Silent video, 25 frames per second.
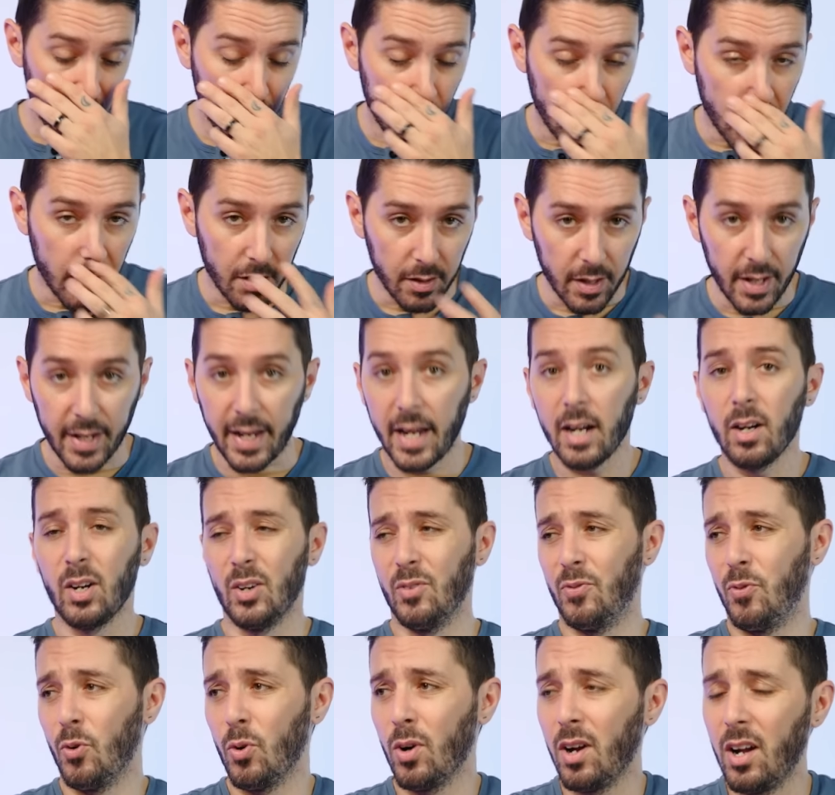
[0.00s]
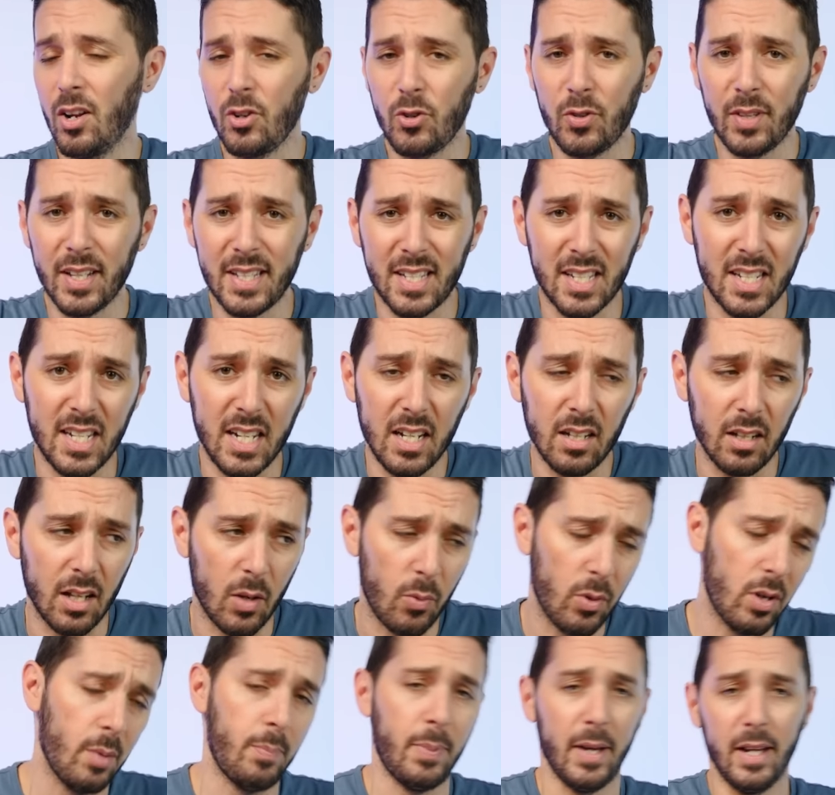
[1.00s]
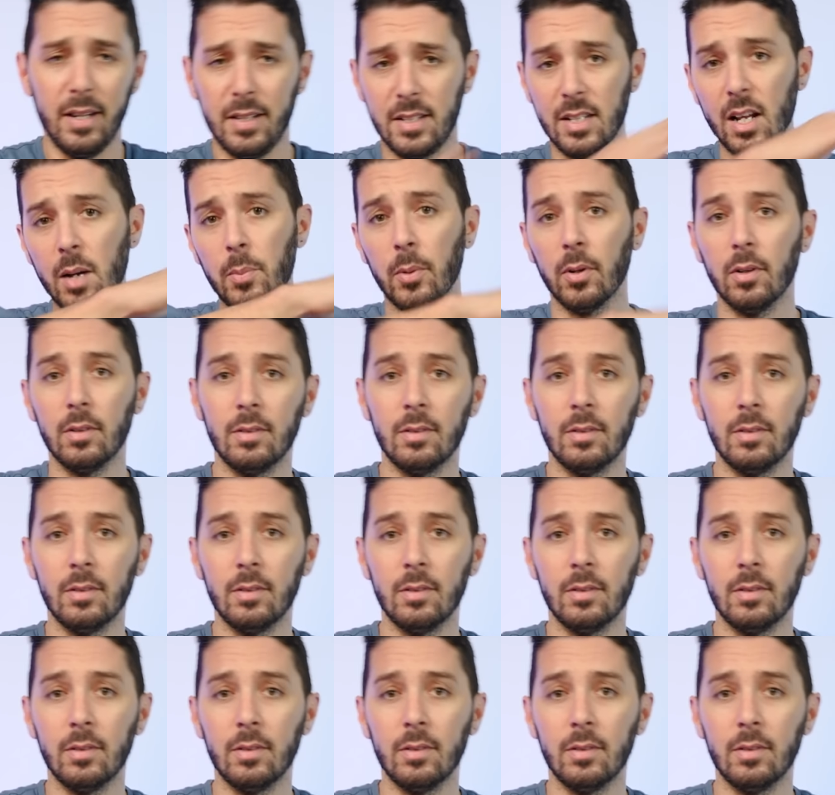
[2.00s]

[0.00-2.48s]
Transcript: with me, you're like, Aaron, 400, that's a deal. I would have paid double.